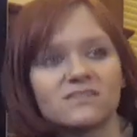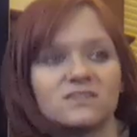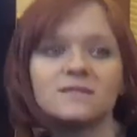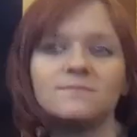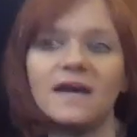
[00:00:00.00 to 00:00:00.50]
back.
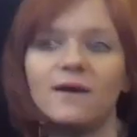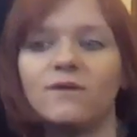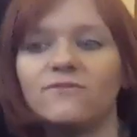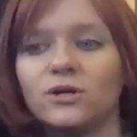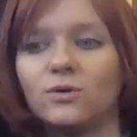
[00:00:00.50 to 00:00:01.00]
This can be
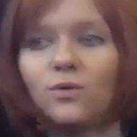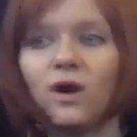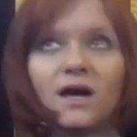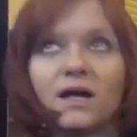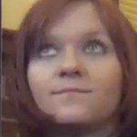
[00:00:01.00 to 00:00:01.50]
however
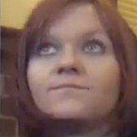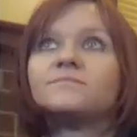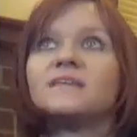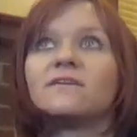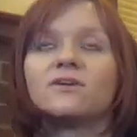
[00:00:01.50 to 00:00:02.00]

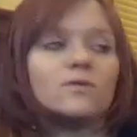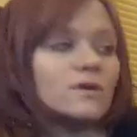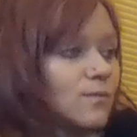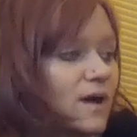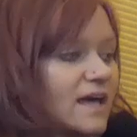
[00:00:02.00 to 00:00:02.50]
narrow
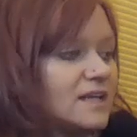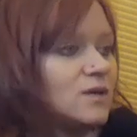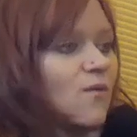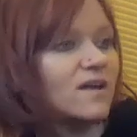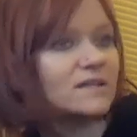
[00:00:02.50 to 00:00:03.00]
or wide
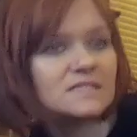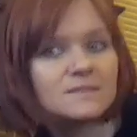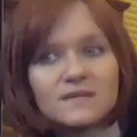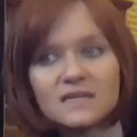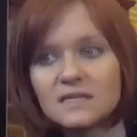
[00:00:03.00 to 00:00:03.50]
you want it
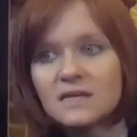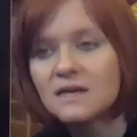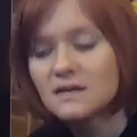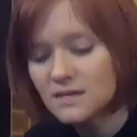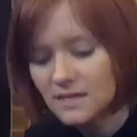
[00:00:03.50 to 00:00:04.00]
to be.
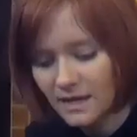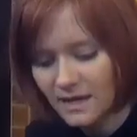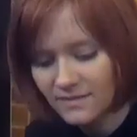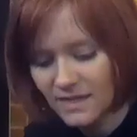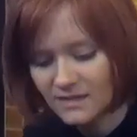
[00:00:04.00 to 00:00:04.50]

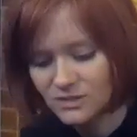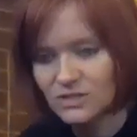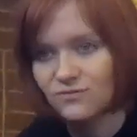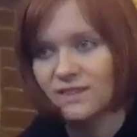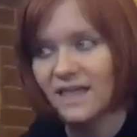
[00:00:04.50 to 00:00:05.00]
And then
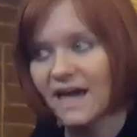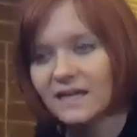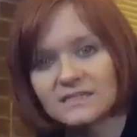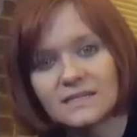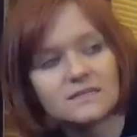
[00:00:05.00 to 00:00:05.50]
just
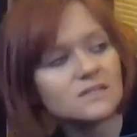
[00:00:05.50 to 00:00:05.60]
relax